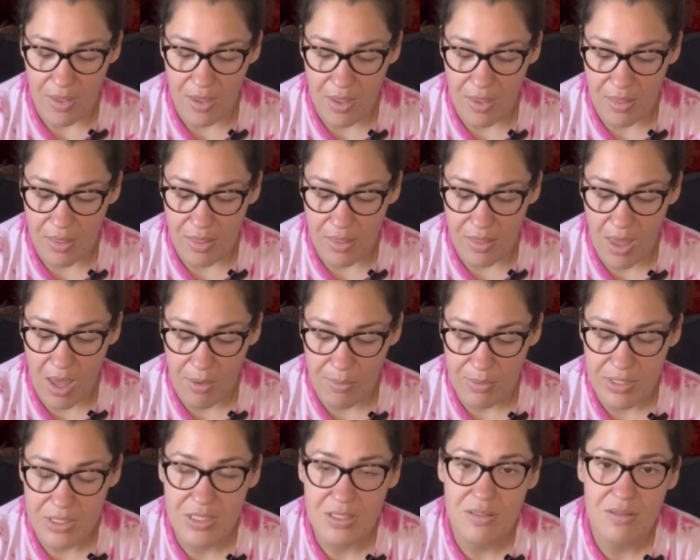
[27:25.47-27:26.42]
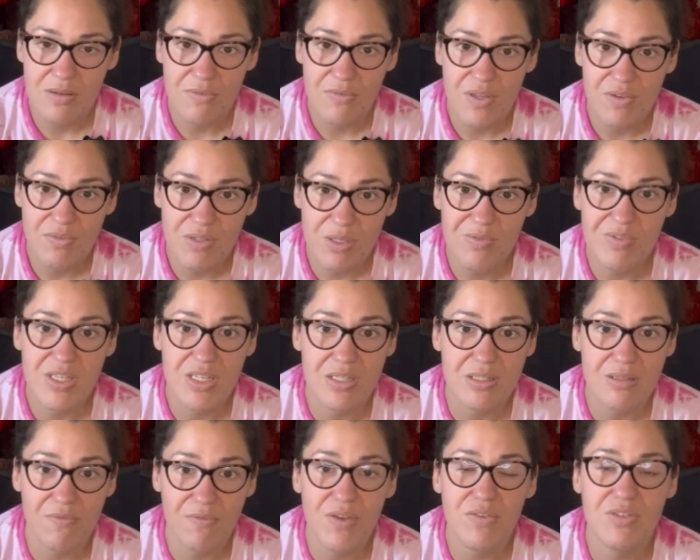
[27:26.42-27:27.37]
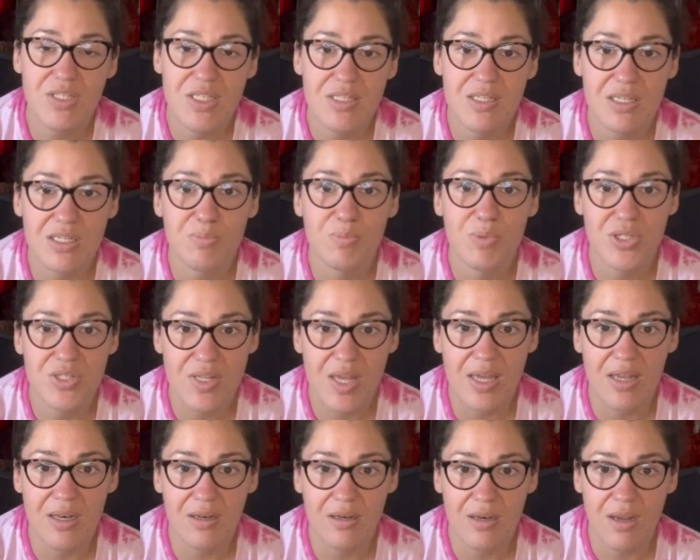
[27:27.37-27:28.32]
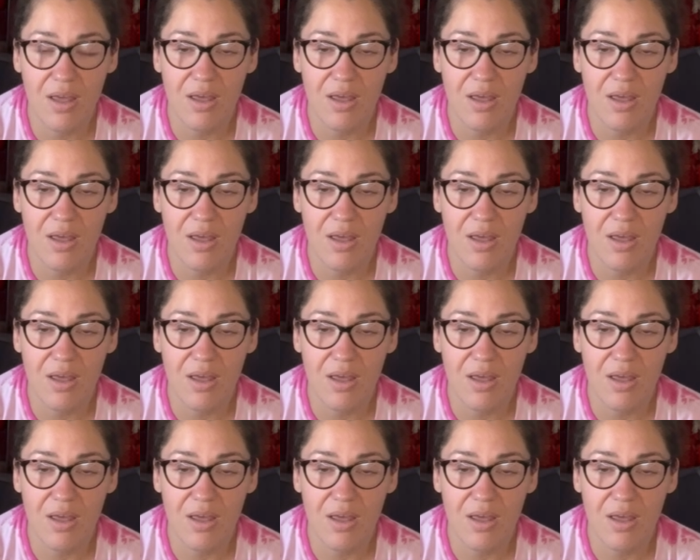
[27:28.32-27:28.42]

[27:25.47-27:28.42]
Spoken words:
and that was 56%